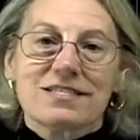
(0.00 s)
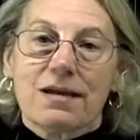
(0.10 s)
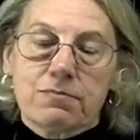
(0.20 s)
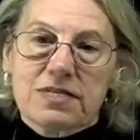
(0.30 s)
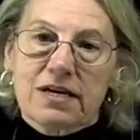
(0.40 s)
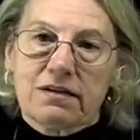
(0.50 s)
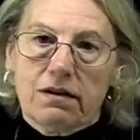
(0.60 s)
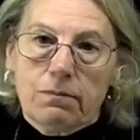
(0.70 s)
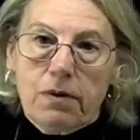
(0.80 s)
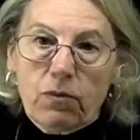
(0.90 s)
same
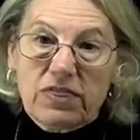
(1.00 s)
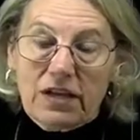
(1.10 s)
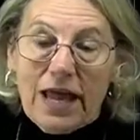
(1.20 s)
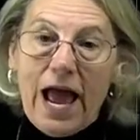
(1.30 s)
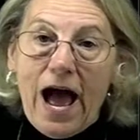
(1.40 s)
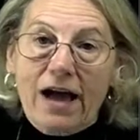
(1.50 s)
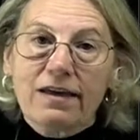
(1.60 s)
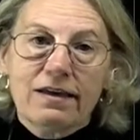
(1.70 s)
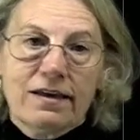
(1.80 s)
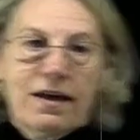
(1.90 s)
signal but with a
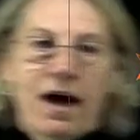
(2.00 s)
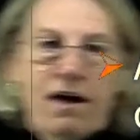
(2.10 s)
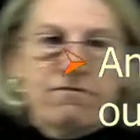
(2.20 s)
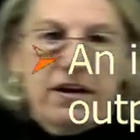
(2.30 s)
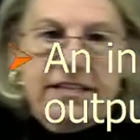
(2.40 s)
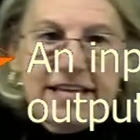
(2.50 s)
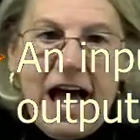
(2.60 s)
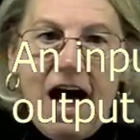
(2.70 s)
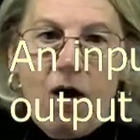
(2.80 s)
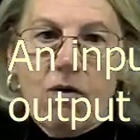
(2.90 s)
lag of
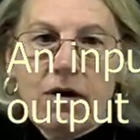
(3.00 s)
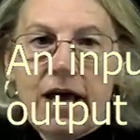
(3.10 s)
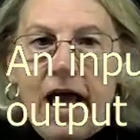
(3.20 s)
tau,